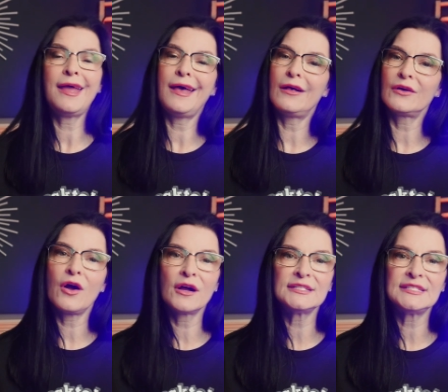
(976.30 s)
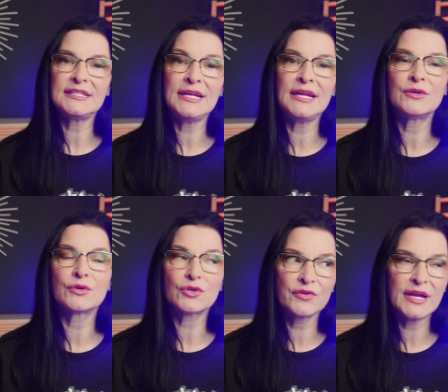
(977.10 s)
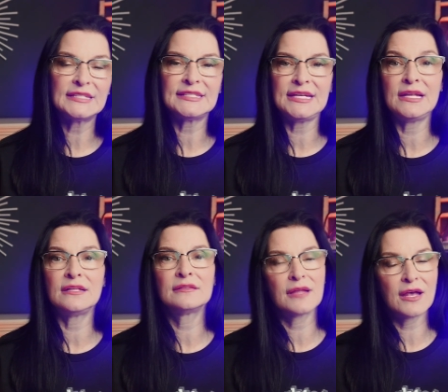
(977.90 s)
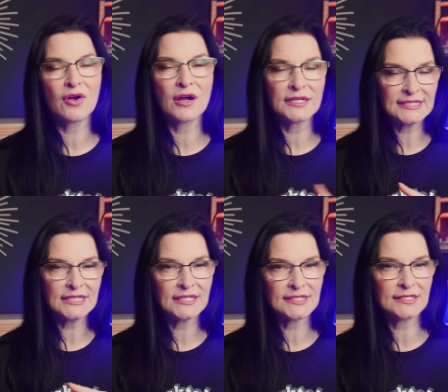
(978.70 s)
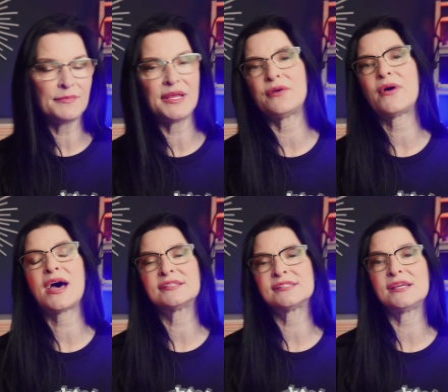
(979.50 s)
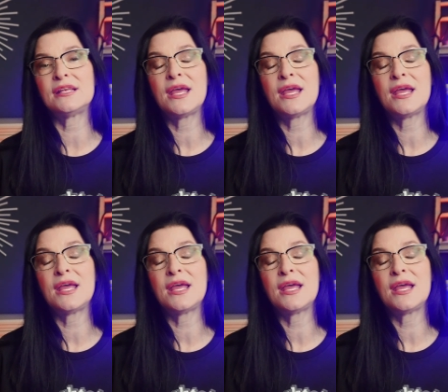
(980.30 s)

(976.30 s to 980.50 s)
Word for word: L-carnitine, or creatine, L-carnitine is an amino acid,